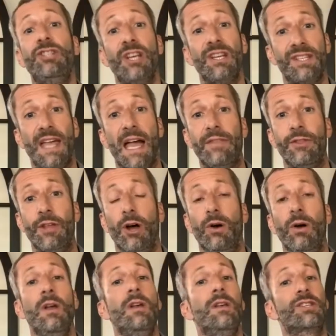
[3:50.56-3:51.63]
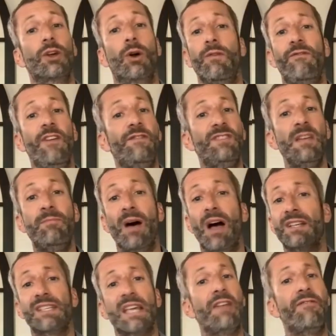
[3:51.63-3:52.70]
is that though? So
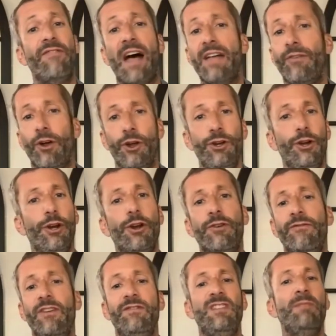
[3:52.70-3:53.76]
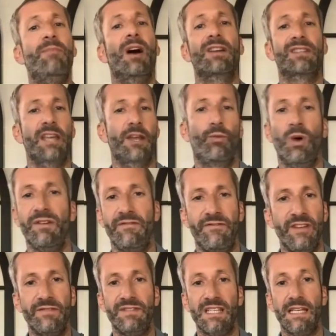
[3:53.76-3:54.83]
$50 on 500 or $50 on
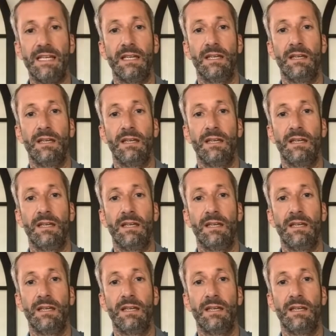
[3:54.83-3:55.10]
150?